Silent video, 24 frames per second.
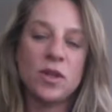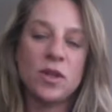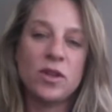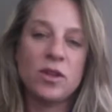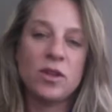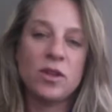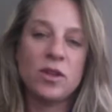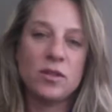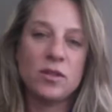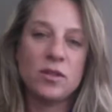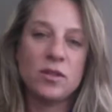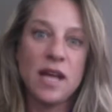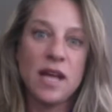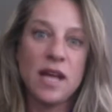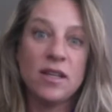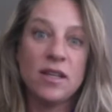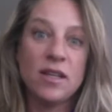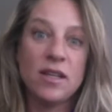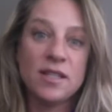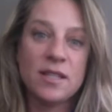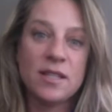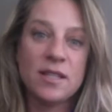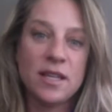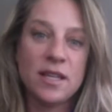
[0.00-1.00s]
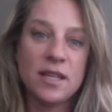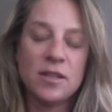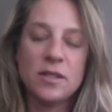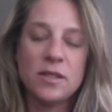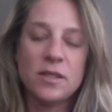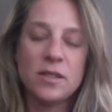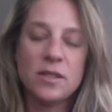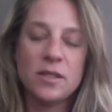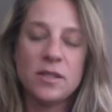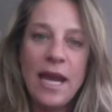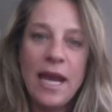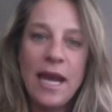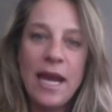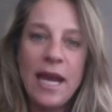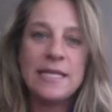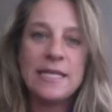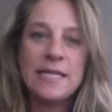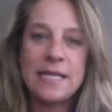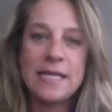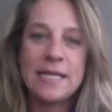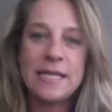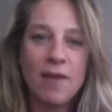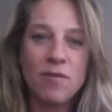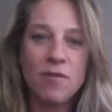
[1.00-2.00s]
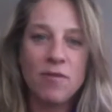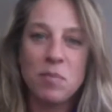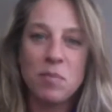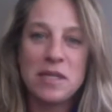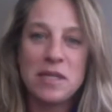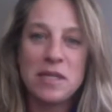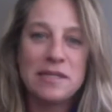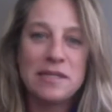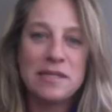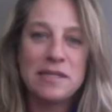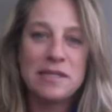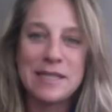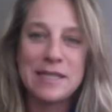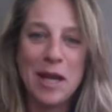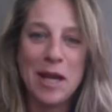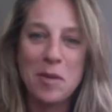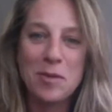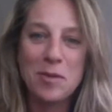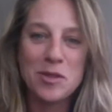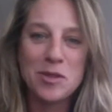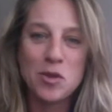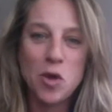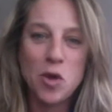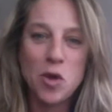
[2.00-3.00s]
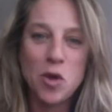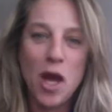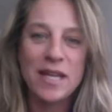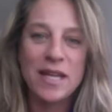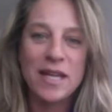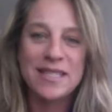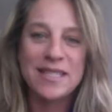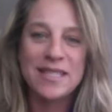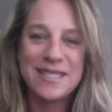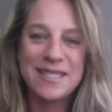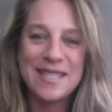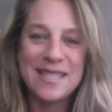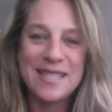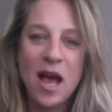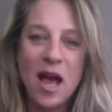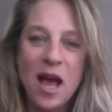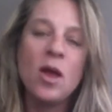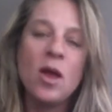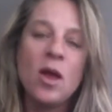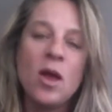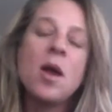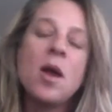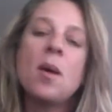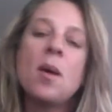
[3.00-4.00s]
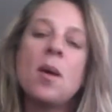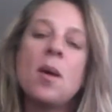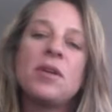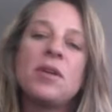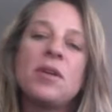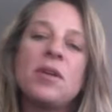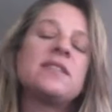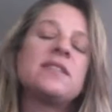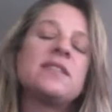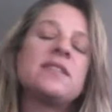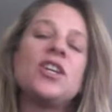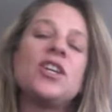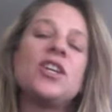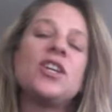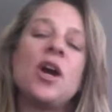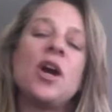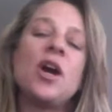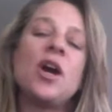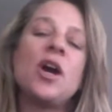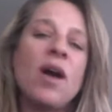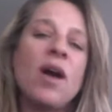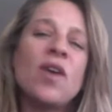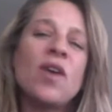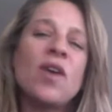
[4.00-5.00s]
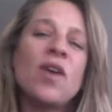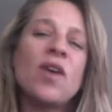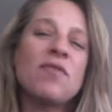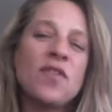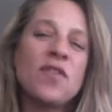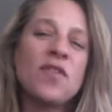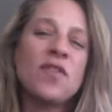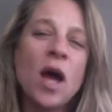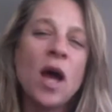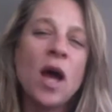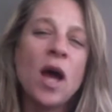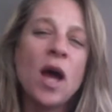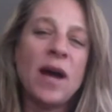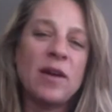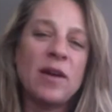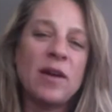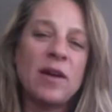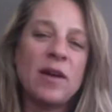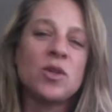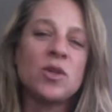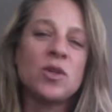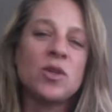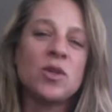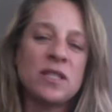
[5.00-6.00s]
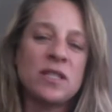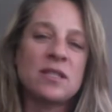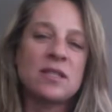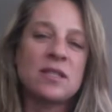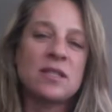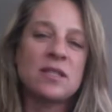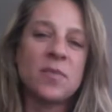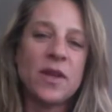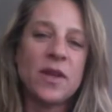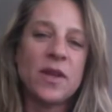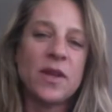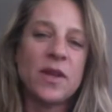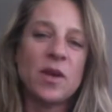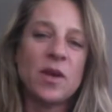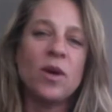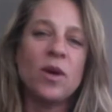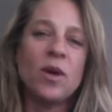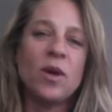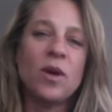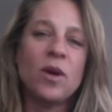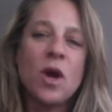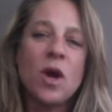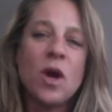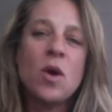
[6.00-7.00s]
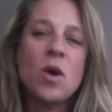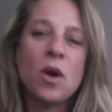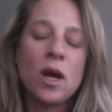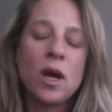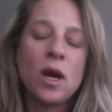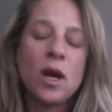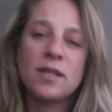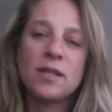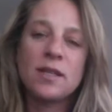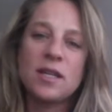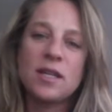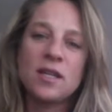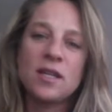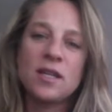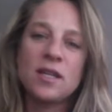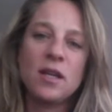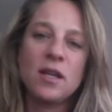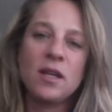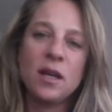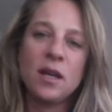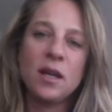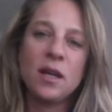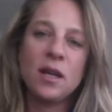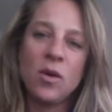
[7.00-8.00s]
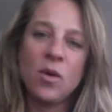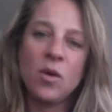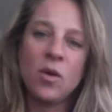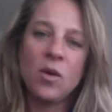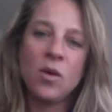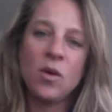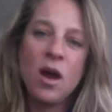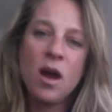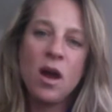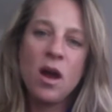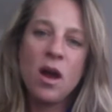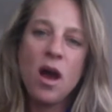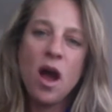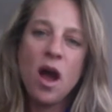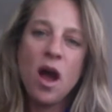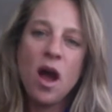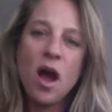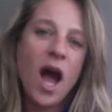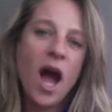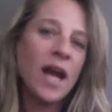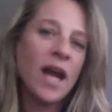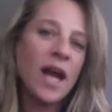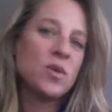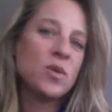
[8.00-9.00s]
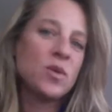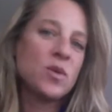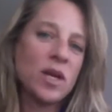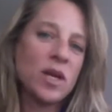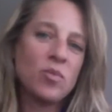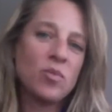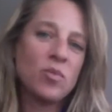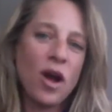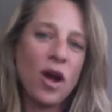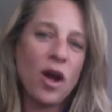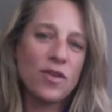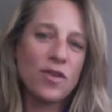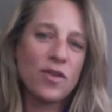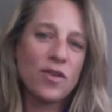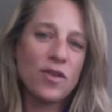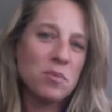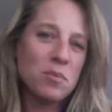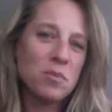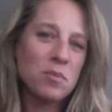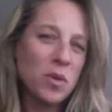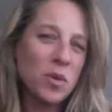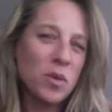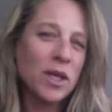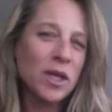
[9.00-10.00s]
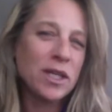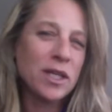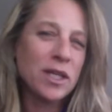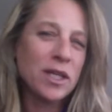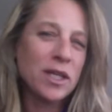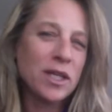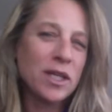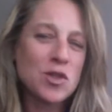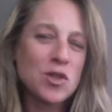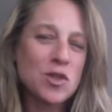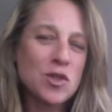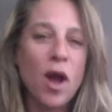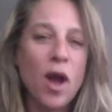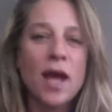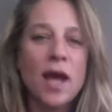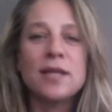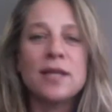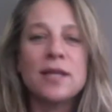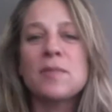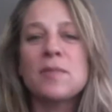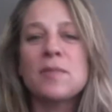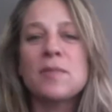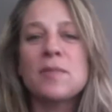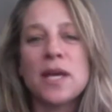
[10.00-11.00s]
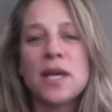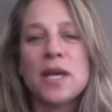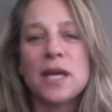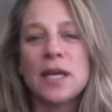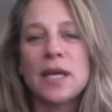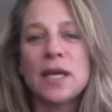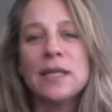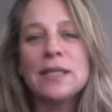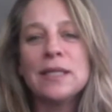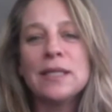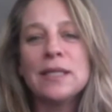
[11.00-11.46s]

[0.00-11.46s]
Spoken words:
their selling skills. And again, I didn't have a business that I was trying to sell. But he said, I've thought about doing something with, and I said, I do improv. If you'd be willing to try something,